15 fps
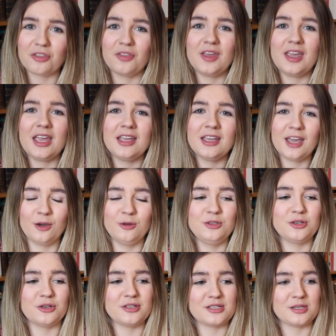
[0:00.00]
They
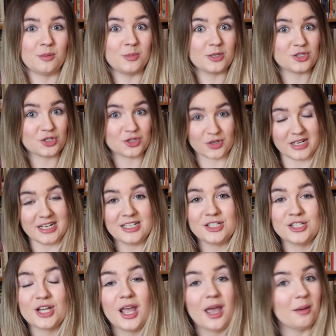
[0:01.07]
encounter some
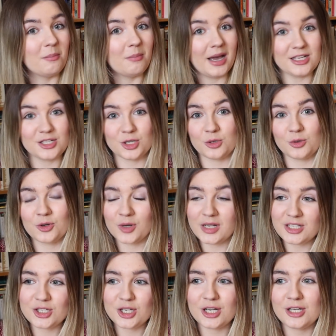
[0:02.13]
strange magical
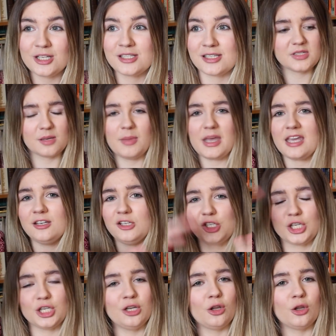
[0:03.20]
creatures, some
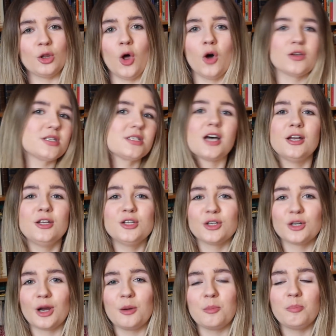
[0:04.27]
ancient lost
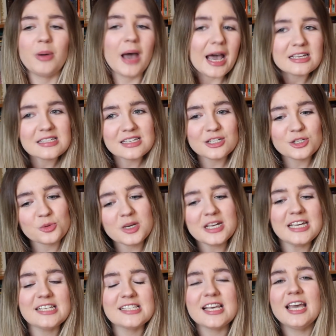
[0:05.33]
underground
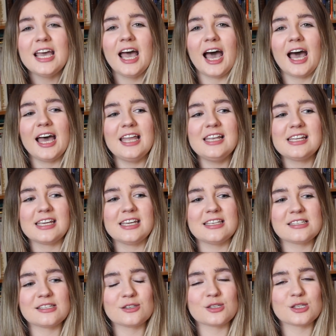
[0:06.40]
passageways, and
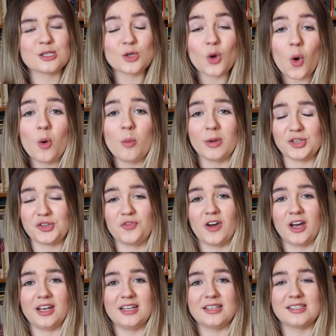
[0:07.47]
it's so much
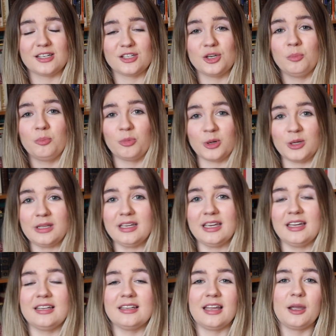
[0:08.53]
fun. It's such a
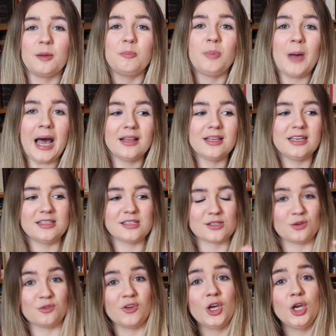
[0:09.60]
brilliant like balance
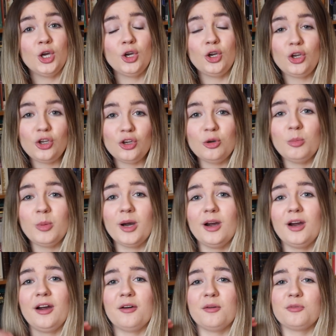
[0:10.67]
of
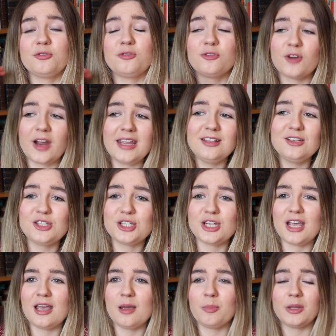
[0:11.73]
humor,
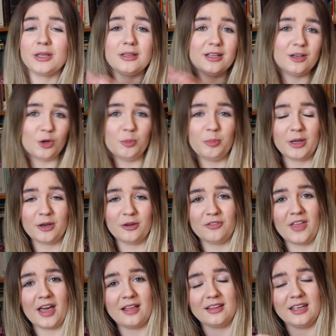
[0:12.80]
friendship, a little bit
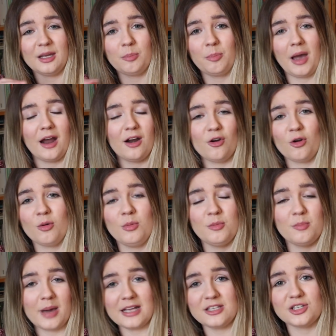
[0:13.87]
of that like
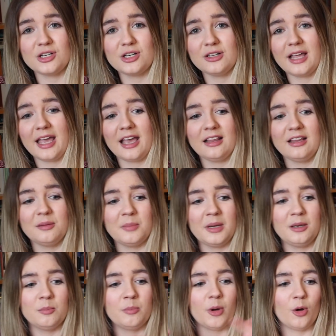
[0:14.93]
paranormal magical
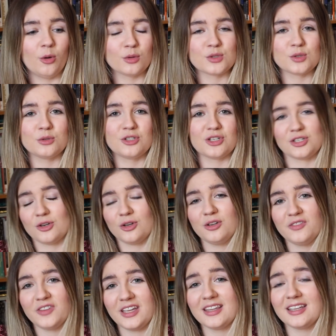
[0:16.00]
element, but also just all
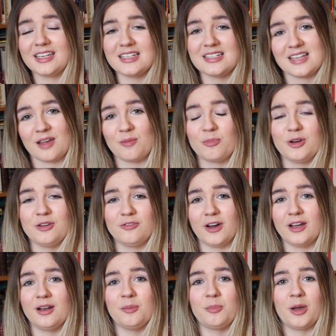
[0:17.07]
of like the contemporary
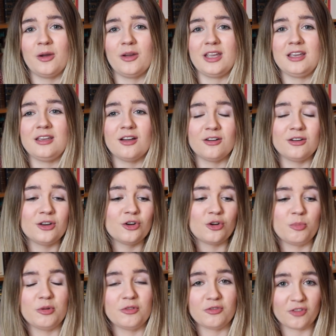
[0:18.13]
fun about a young
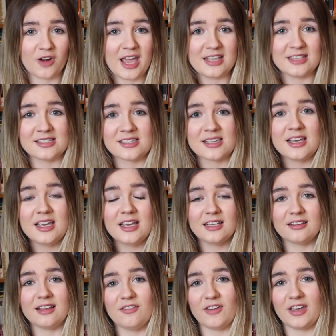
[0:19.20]
group of friends
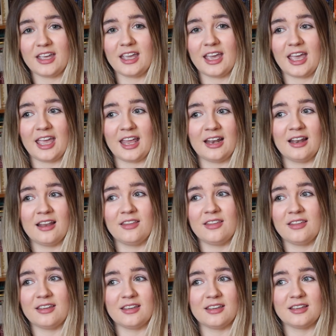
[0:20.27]
living in
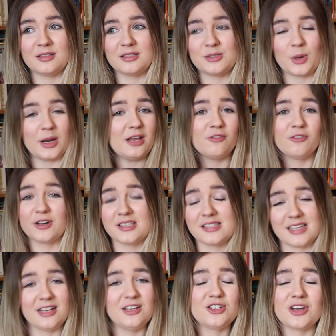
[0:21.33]
the 21st
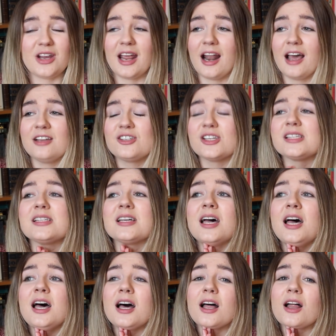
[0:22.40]
century. And I just
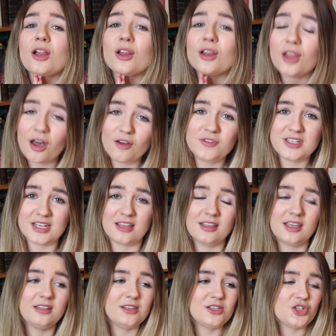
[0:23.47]
loved it.
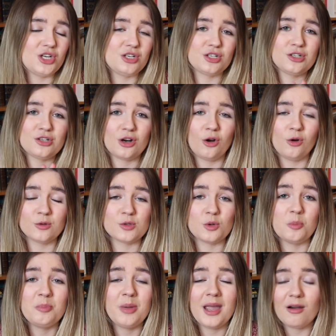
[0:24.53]
The illustrations are
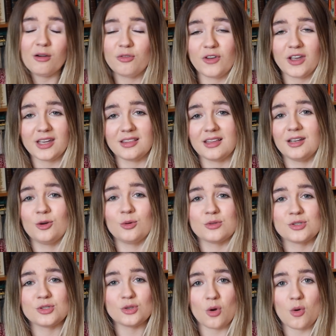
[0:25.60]
also perfect. They go
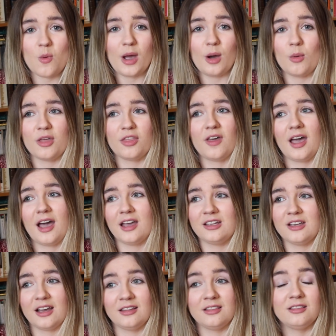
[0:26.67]
so well with it.
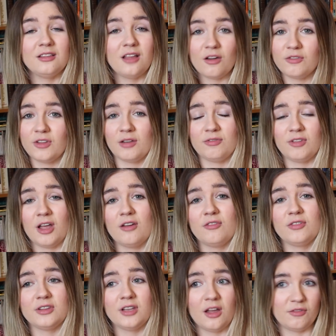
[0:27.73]
I love, love,
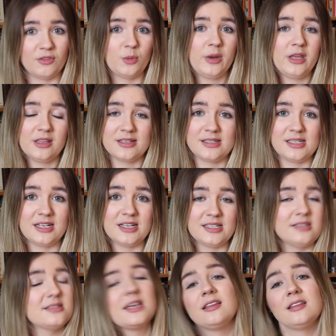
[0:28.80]
love, love the way this series
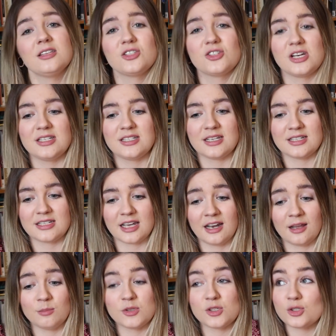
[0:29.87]
is illustrated, and
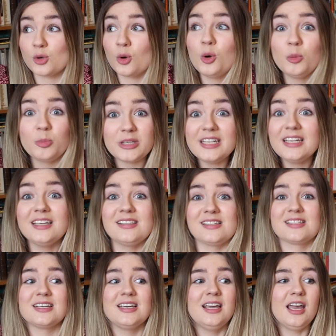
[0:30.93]
I'm so
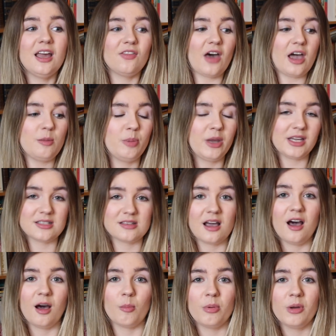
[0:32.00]
pleased that I picked it
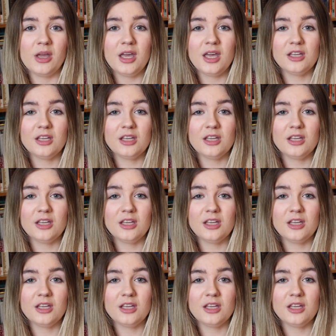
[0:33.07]
up.